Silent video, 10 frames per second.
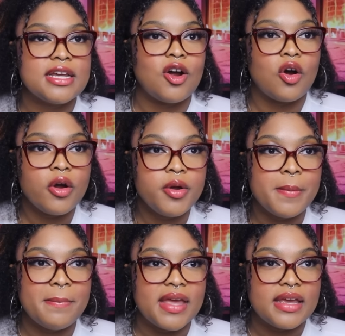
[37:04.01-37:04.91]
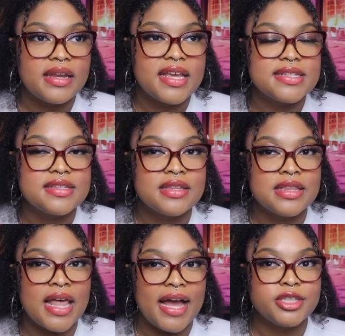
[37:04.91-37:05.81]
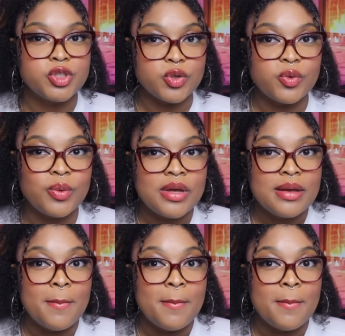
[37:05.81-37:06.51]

there are men that do